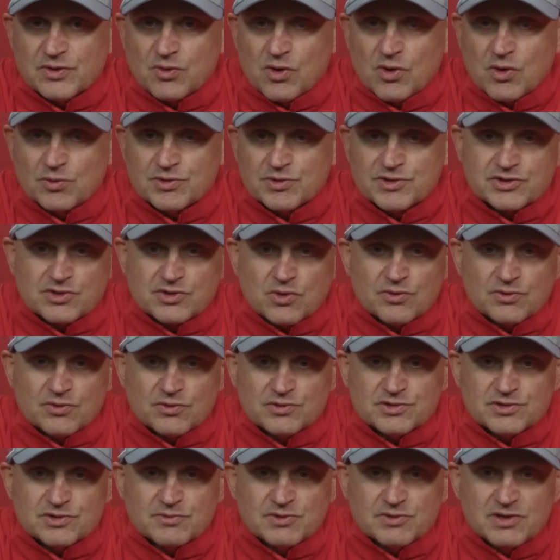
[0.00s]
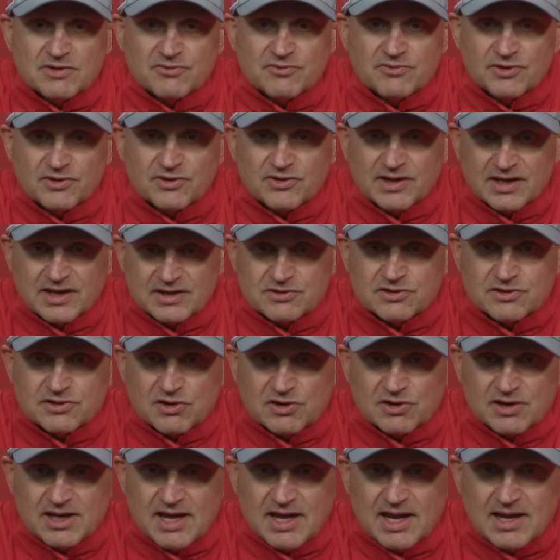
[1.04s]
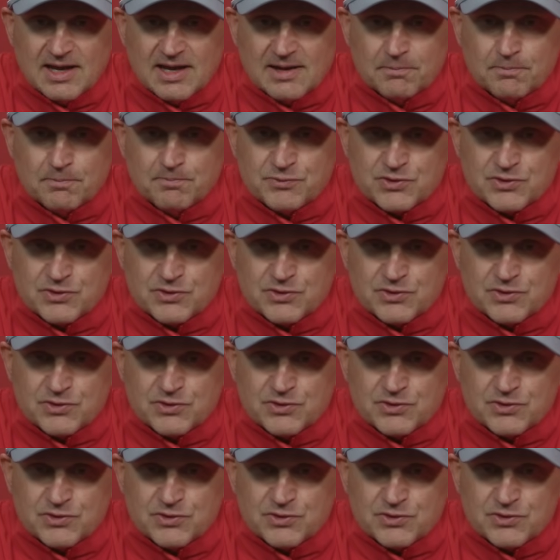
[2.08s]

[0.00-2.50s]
role just going through some different things in their game.